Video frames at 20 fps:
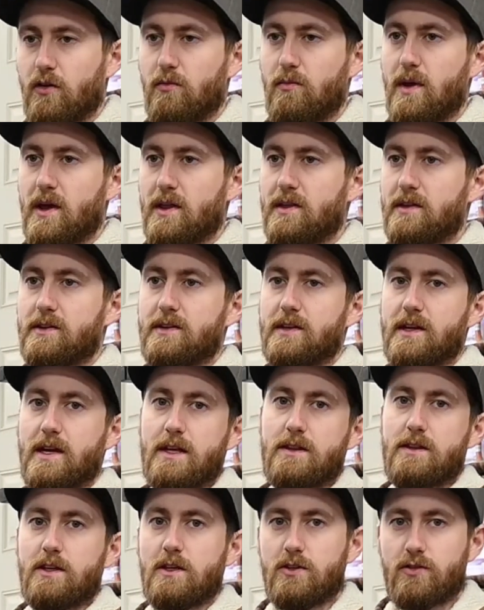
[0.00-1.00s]
method to
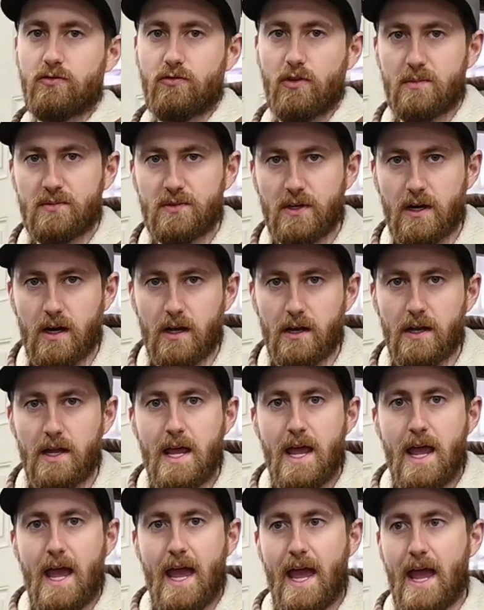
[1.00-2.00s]
get these grips on,
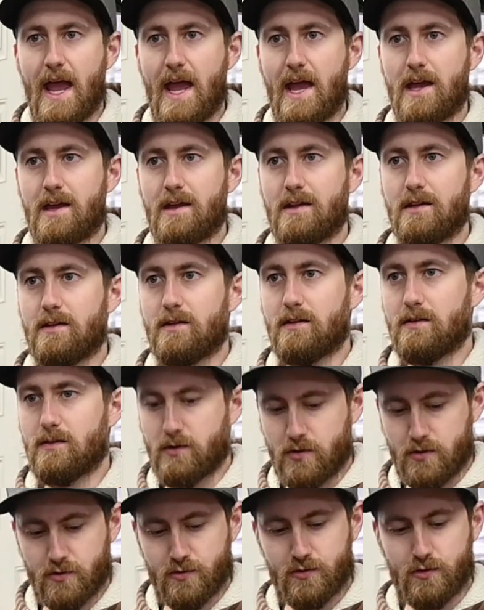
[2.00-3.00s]
and
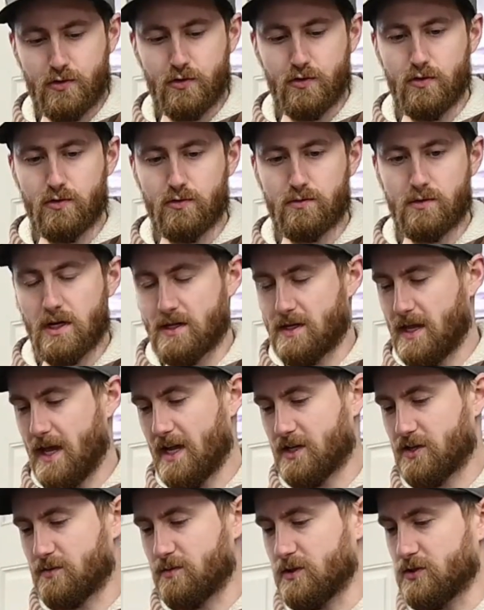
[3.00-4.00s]
there's two
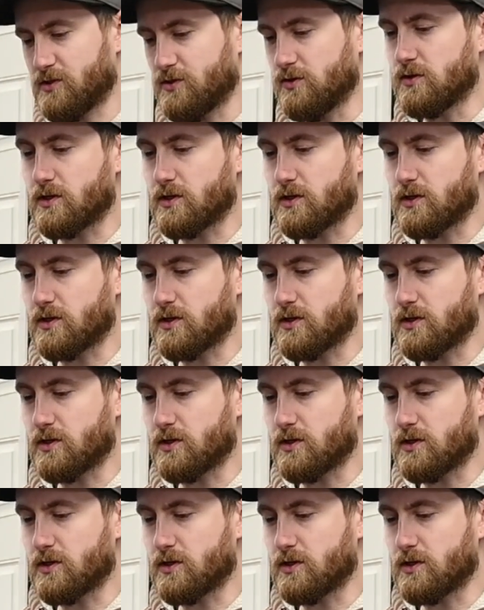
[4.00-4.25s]
attachments you